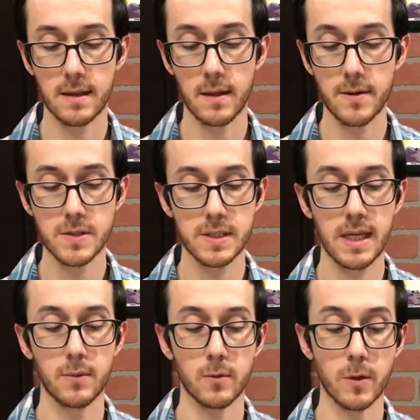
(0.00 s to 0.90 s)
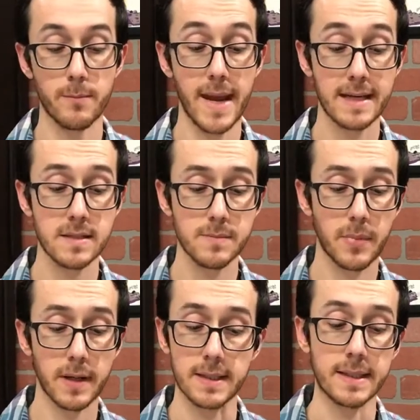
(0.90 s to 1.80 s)
large table where Max's
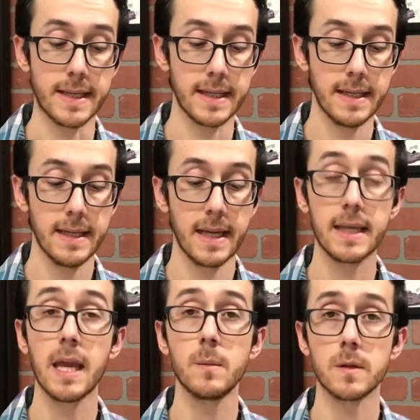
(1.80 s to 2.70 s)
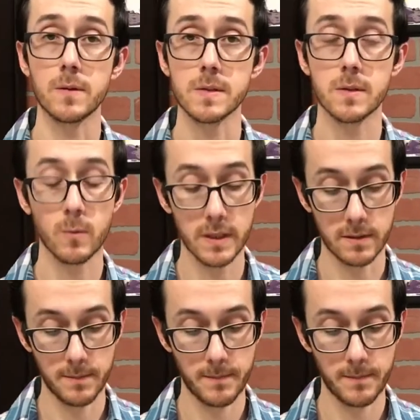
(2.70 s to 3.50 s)
body lay and came close to Will.